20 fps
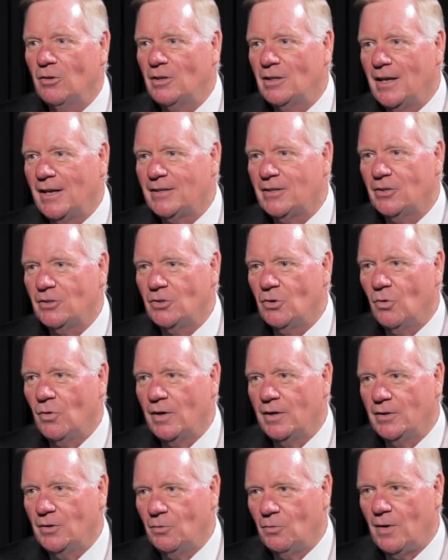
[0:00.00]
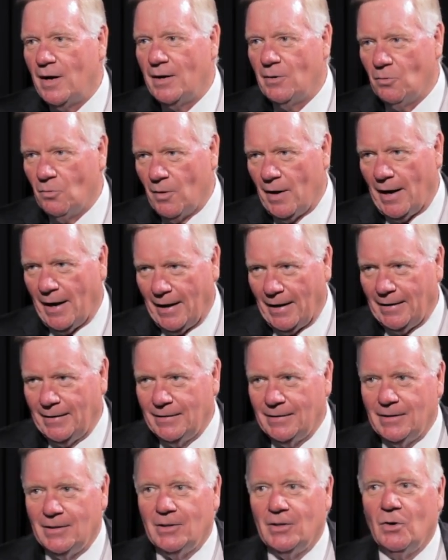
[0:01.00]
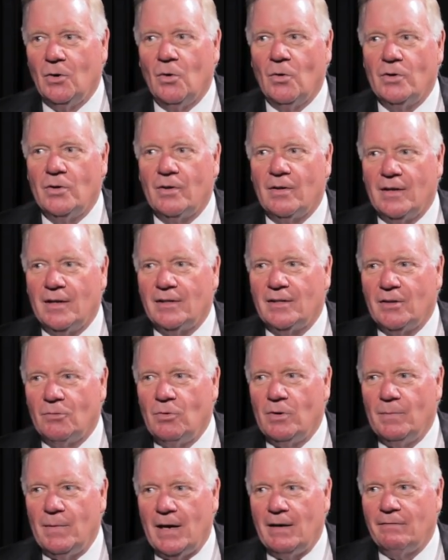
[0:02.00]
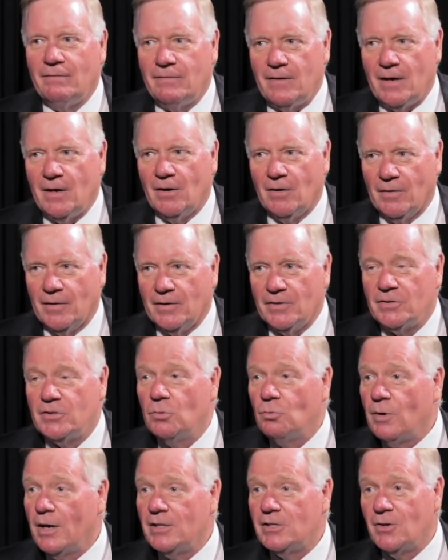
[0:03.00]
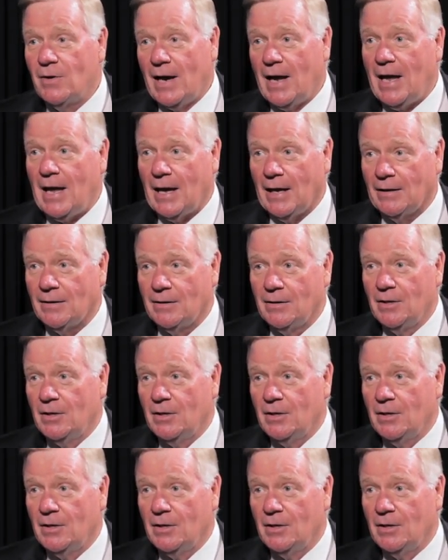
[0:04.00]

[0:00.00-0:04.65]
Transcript: look like they're going the right way, or you think that we may fail in this, to raise your hand.